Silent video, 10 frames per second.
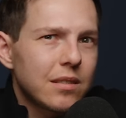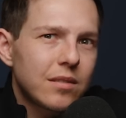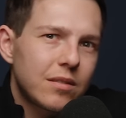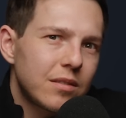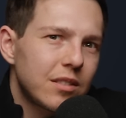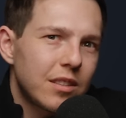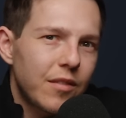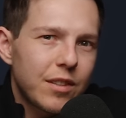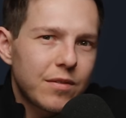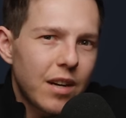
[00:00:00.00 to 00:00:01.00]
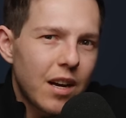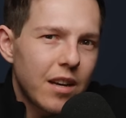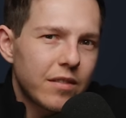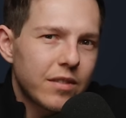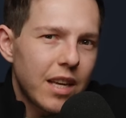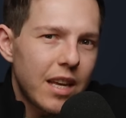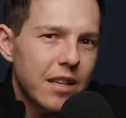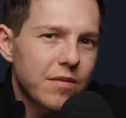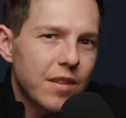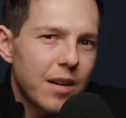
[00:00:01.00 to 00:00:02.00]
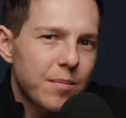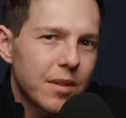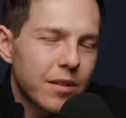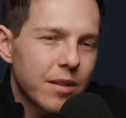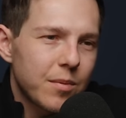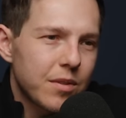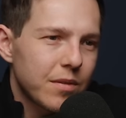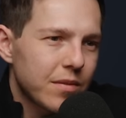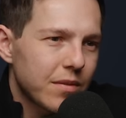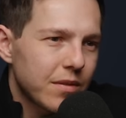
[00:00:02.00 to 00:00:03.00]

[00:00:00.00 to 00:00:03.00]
75 to 85 milligrams of